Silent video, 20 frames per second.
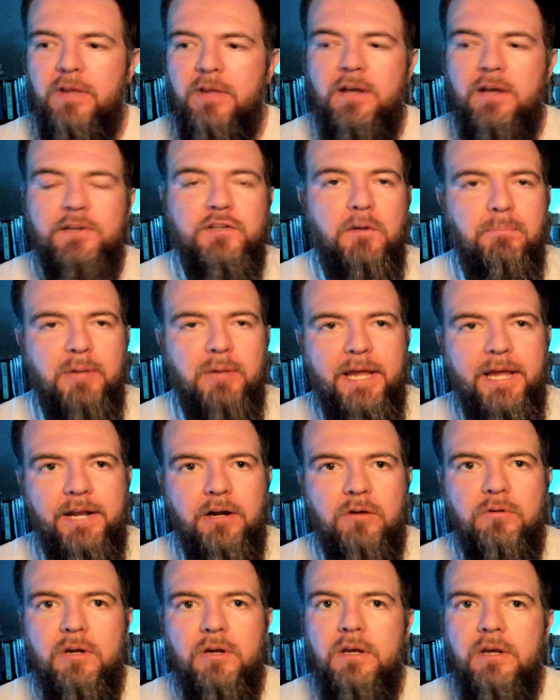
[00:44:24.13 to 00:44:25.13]
So
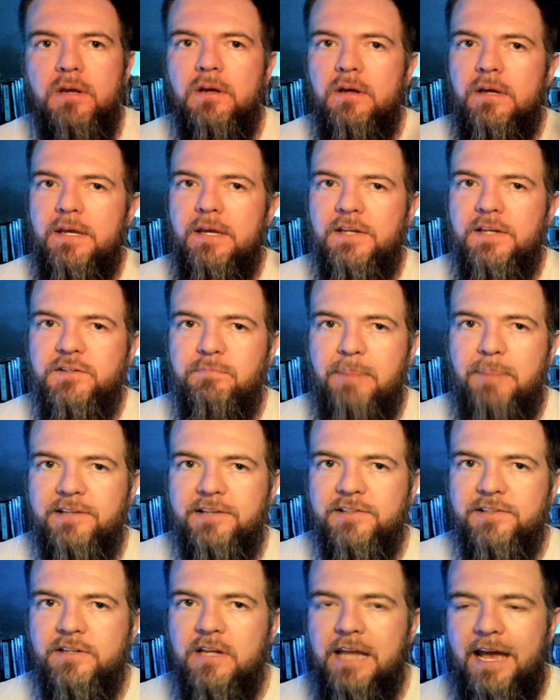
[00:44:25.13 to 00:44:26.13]
Plato his
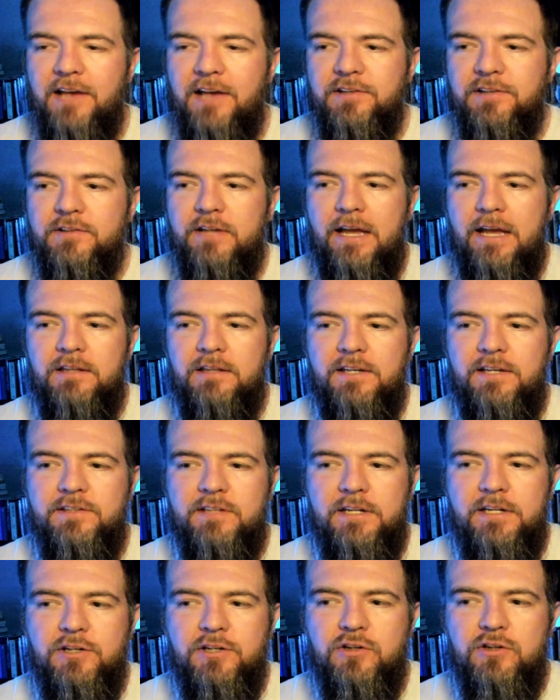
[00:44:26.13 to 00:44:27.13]
best guess, at least
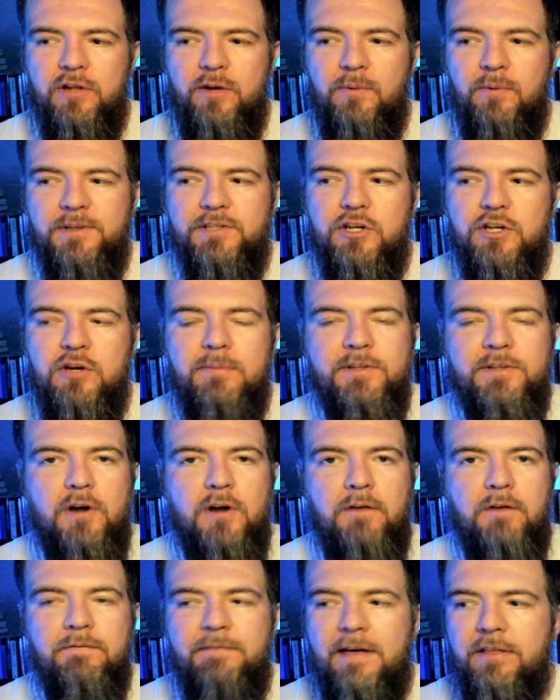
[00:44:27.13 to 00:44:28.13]
initially, was humans are
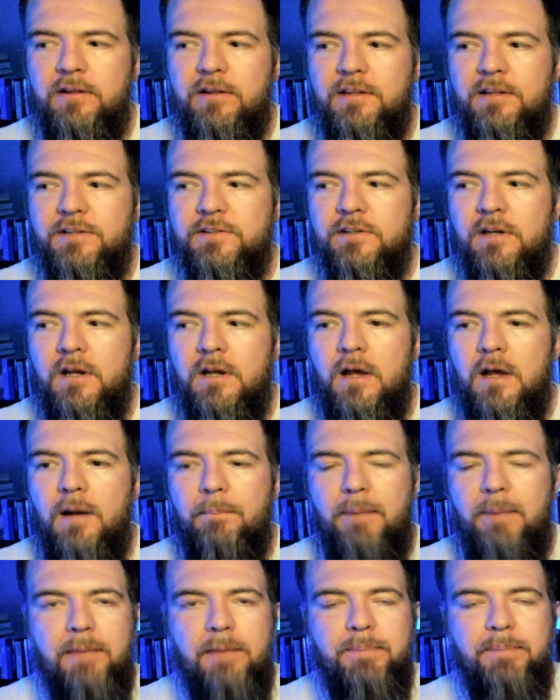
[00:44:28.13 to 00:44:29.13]
featherless
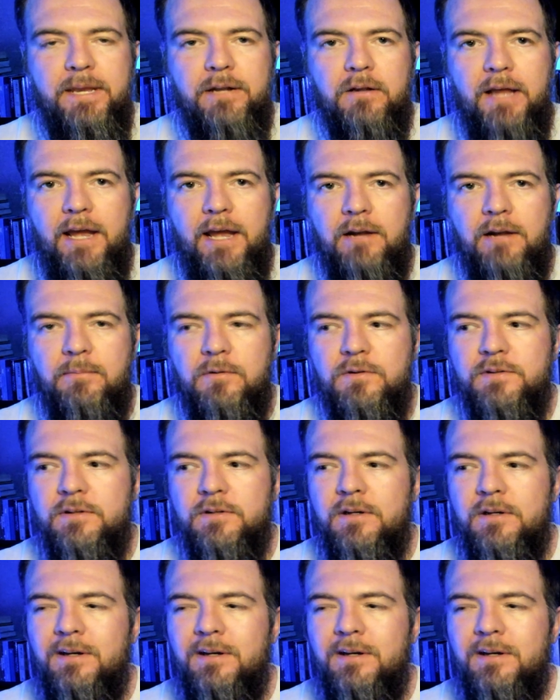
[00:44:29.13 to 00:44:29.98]
bipedal animals.